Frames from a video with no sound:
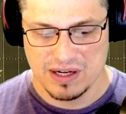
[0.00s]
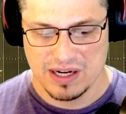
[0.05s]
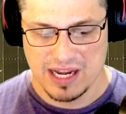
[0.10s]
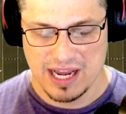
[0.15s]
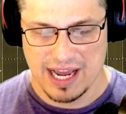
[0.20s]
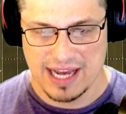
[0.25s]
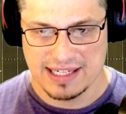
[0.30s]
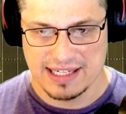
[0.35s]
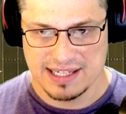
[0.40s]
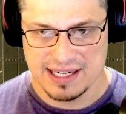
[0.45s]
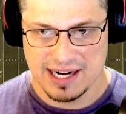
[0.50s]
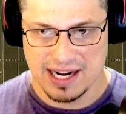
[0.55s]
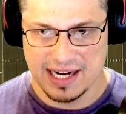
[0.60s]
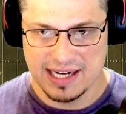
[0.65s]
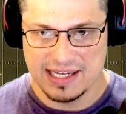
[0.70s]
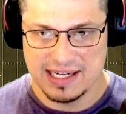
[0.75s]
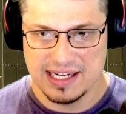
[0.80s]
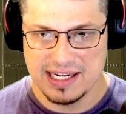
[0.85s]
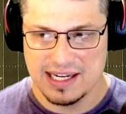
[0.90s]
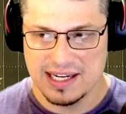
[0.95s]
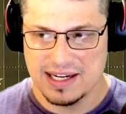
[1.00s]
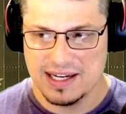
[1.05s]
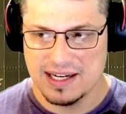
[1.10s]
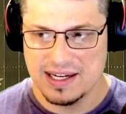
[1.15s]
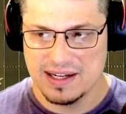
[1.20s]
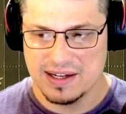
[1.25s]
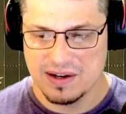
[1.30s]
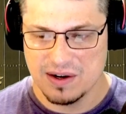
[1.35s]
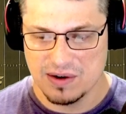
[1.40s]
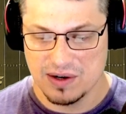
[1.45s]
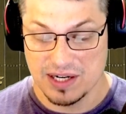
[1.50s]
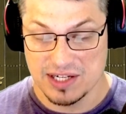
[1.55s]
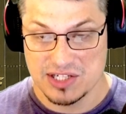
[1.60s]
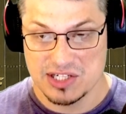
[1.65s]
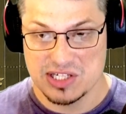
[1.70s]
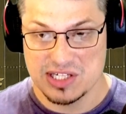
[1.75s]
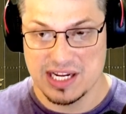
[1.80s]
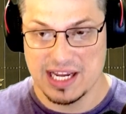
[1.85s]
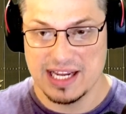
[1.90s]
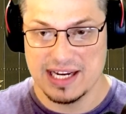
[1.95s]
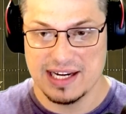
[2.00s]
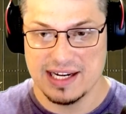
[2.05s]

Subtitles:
has an idea or a set